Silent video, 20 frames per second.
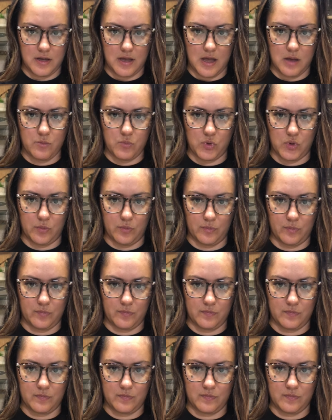and boom,
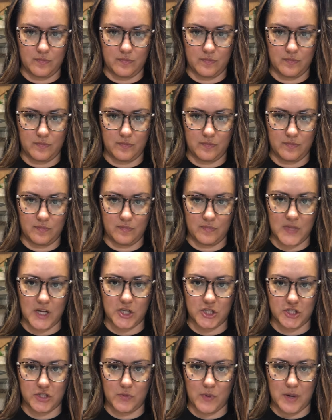
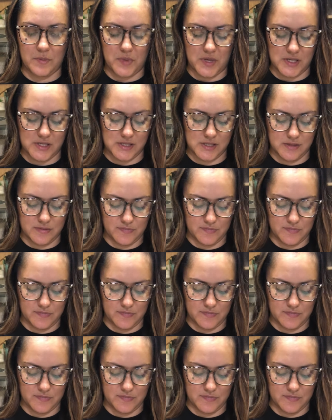there's your wipies.